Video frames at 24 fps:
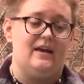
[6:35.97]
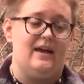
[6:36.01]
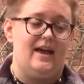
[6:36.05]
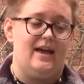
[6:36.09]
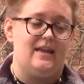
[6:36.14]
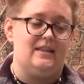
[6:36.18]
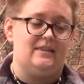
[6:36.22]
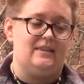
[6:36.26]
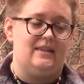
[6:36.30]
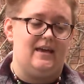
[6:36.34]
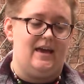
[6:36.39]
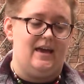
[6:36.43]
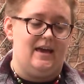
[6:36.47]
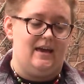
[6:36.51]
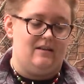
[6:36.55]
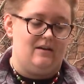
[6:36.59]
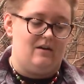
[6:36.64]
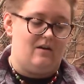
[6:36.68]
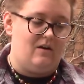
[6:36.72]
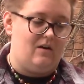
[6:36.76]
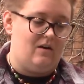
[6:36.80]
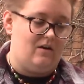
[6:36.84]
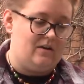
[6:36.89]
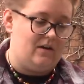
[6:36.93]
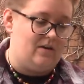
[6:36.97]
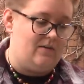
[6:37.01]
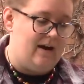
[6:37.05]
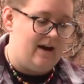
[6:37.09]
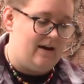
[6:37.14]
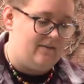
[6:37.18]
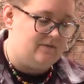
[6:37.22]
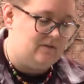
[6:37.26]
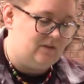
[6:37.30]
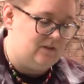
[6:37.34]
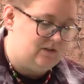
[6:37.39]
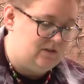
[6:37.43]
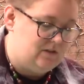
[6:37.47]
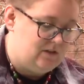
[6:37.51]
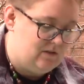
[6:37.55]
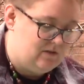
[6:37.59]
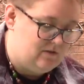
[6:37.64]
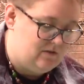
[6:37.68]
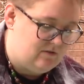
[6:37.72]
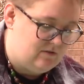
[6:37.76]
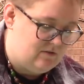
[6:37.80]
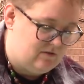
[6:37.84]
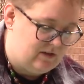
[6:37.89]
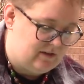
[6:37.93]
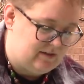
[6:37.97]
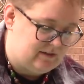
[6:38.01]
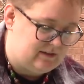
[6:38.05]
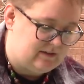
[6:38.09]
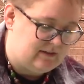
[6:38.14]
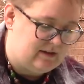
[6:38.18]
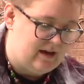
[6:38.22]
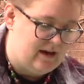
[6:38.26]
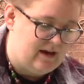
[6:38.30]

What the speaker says: and then all you have to do is